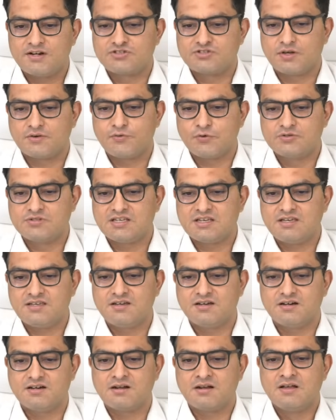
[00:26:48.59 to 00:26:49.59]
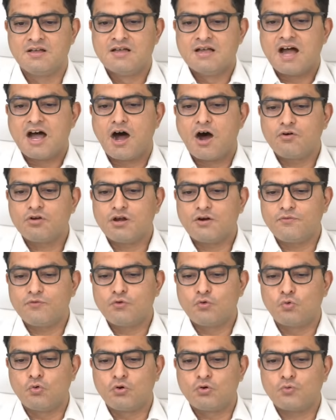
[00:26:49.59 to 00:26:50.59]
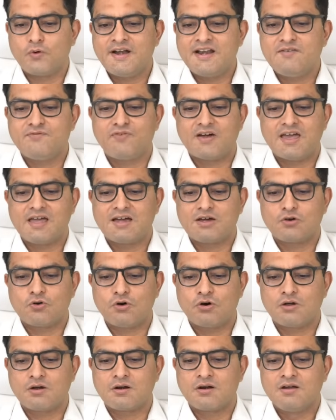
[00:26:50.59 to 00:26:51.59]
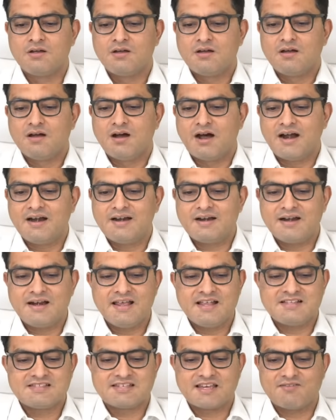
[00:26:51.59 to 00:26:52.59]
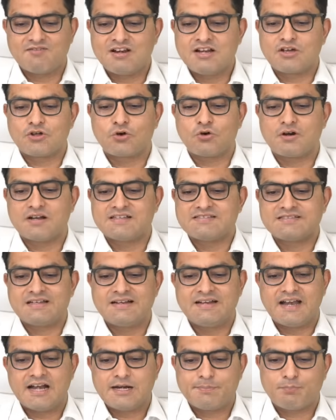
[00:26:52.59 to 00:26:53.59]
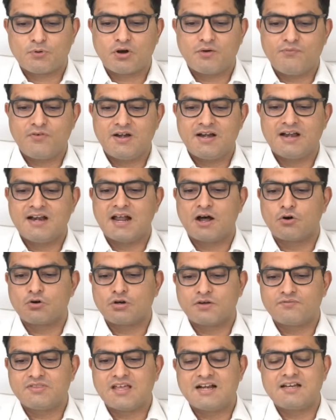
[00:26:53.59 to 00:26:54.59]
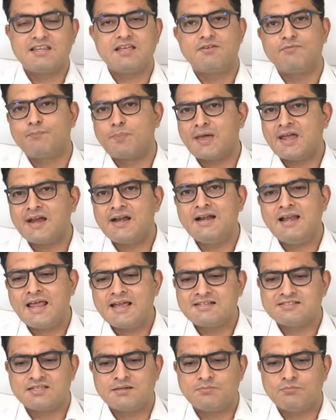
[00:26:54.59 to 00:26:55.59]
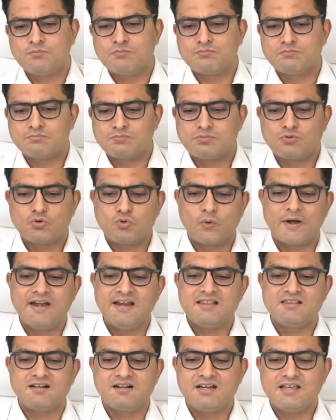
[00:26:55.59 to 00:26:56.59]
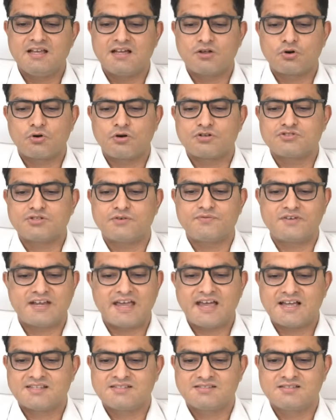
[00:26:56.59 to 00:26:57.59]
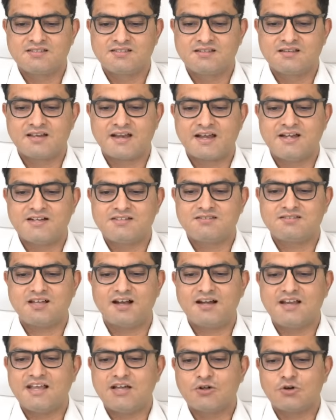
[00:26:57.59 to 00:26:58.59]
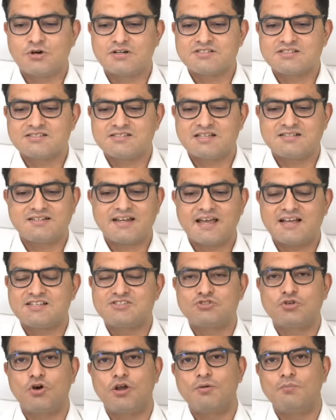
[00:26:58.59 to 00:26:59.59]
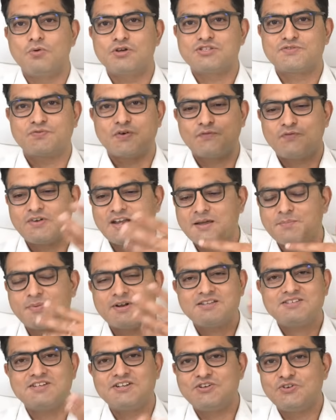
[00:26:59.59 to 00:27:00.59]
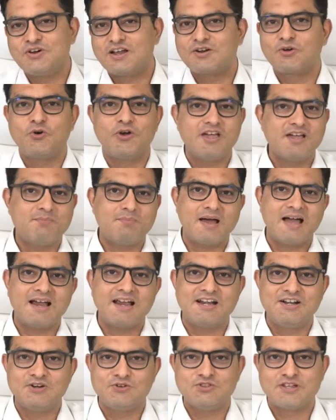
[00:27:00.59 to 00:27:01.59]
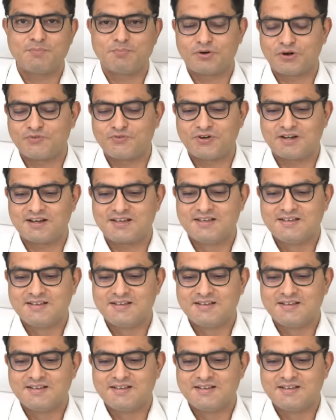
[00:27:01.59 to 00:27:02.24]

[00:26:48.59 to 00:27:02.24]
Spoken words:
So if you see here, out of 225 crore, 107 crore is the net profit, and out of that they've paid like some 20-30 crores of tax, right? 30 crores is a tax, so almost 50% you are going back into the profit.